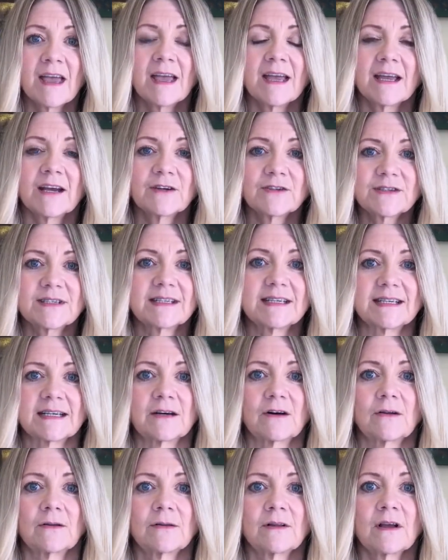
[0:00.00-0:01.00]
Here's the
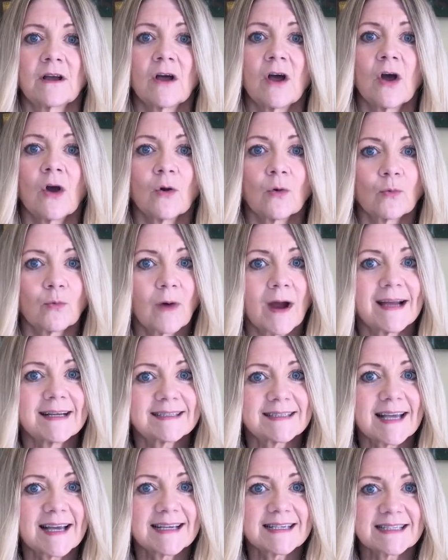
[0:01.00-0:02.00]
deal.
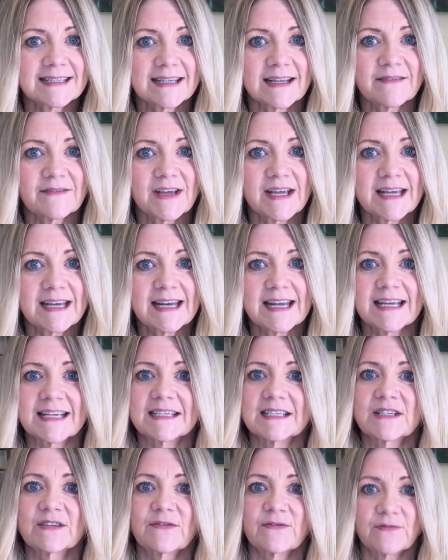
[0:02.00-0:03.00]
Right-sized living
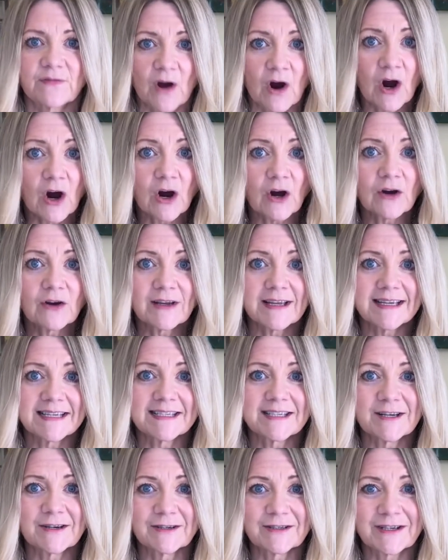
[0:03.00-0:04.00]
is far
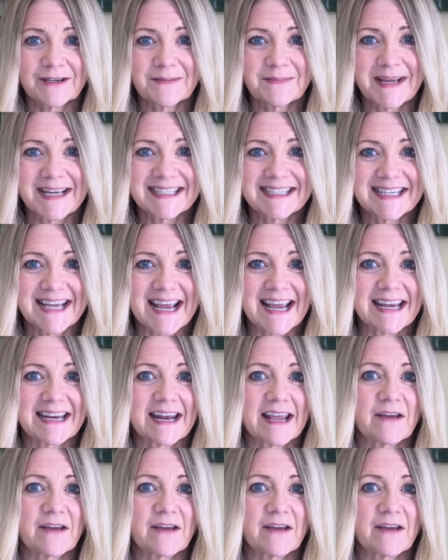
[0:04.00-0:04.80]
easier to maintain